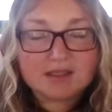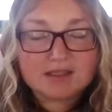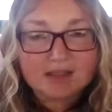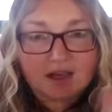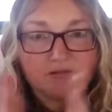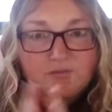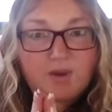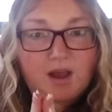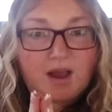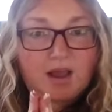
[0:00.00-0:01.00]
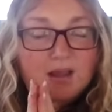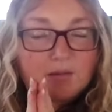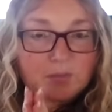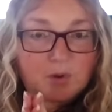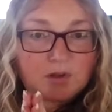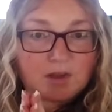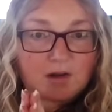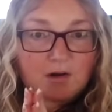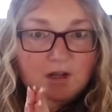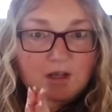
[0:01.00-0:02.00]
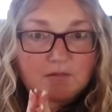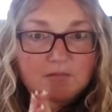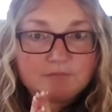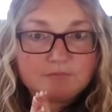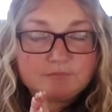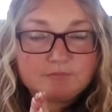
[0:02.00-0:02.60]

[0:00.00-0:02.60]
instead of by polarity.